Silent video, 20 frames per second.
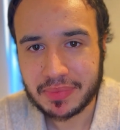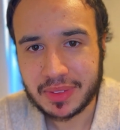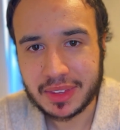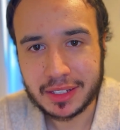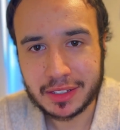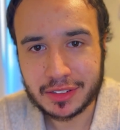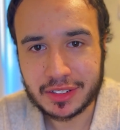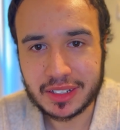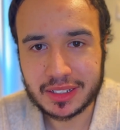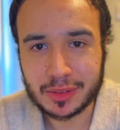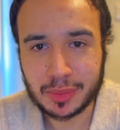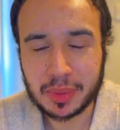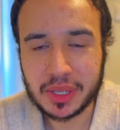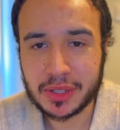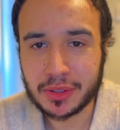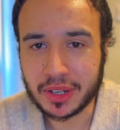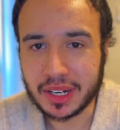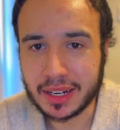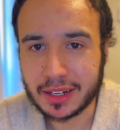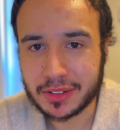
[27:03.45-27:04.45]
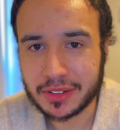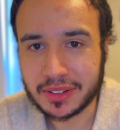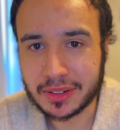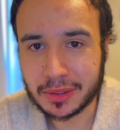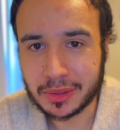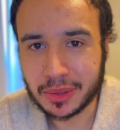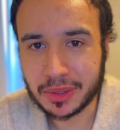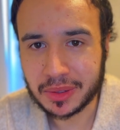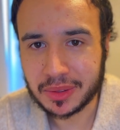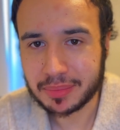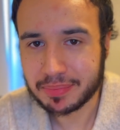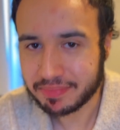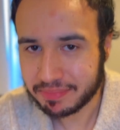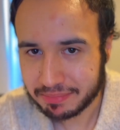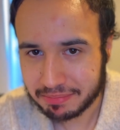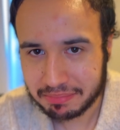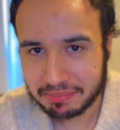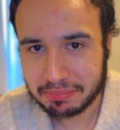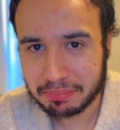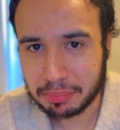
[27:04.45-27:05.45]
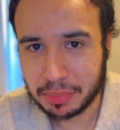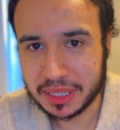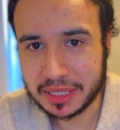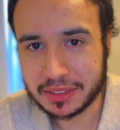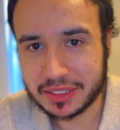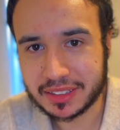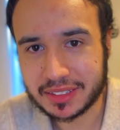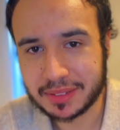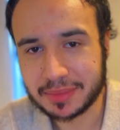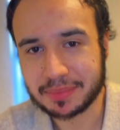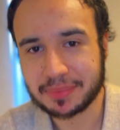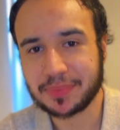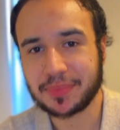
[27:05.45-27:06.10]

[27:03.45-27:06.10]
This has been Reaction Call. Peace.